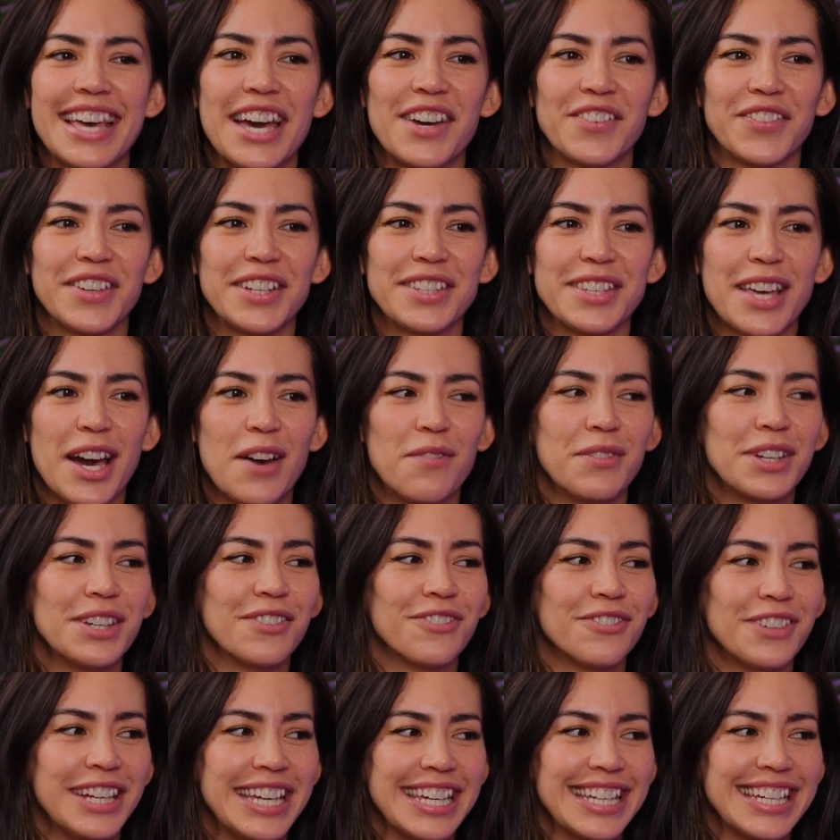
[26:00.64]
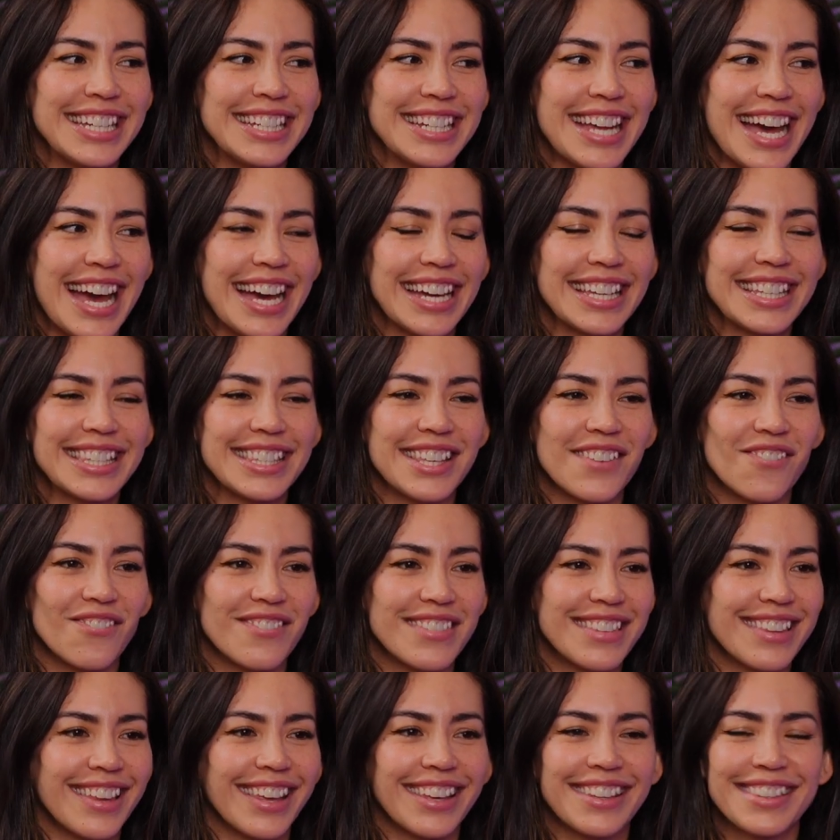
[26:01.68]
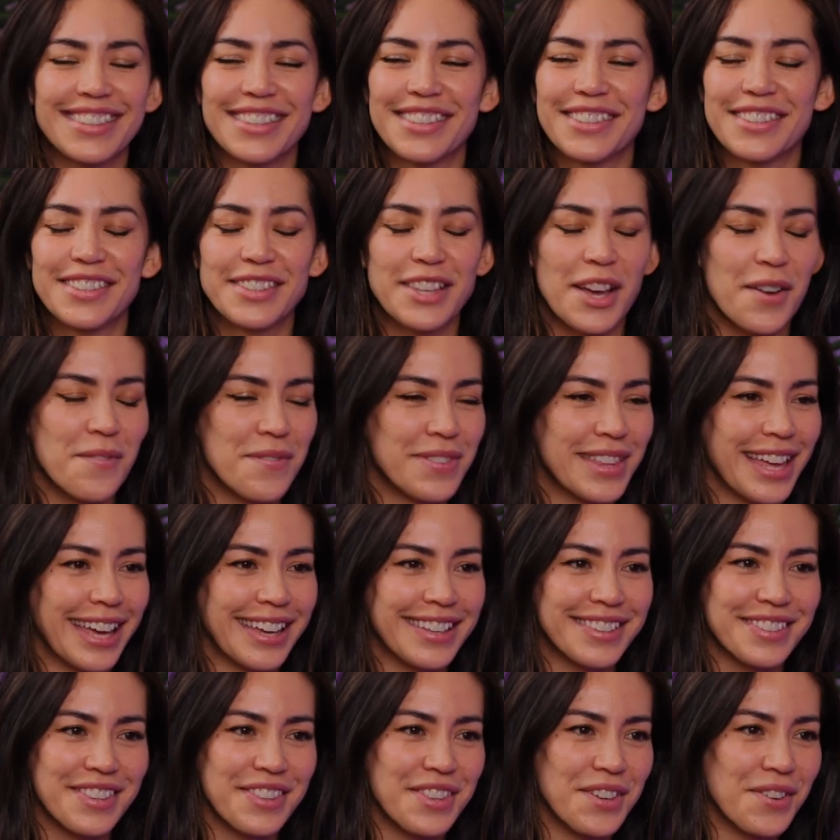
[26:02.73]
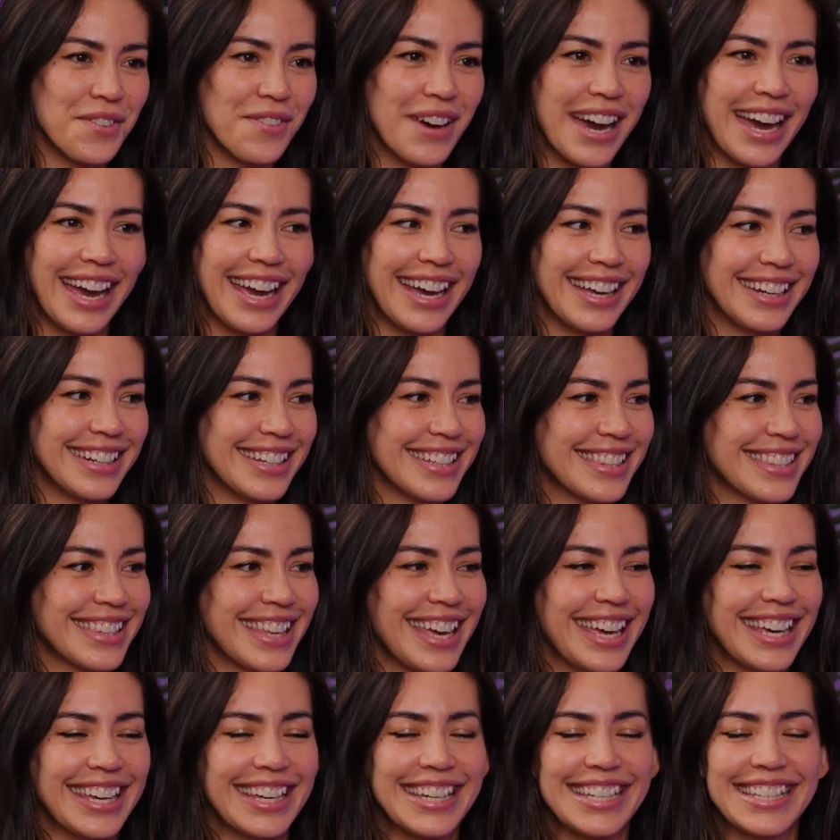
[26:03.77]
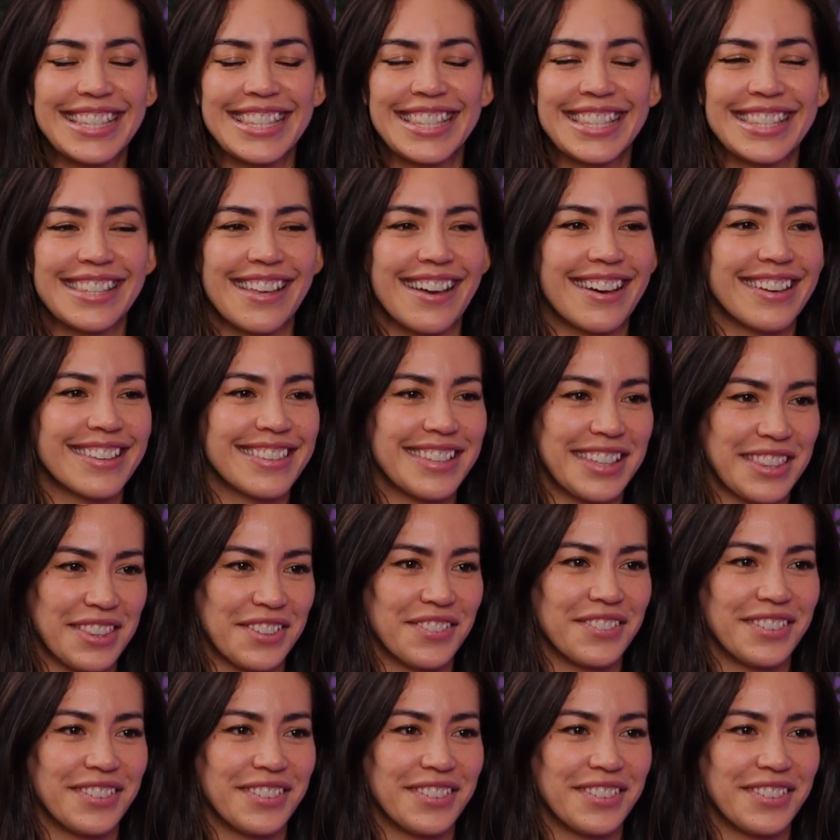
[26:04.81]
Every time we reconnect, something's in the way and it's like it sucks, like the